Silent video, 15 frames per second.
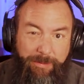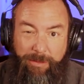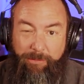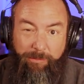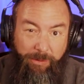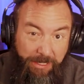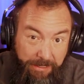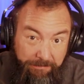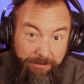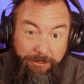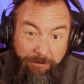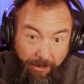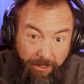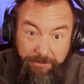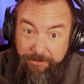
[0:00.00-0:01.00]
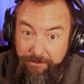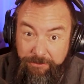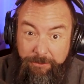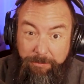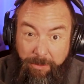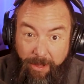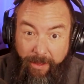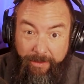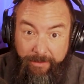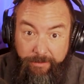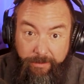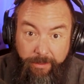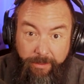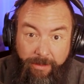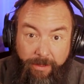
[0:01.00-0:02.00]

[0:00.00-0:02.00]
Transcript: about whatever crosses your mind.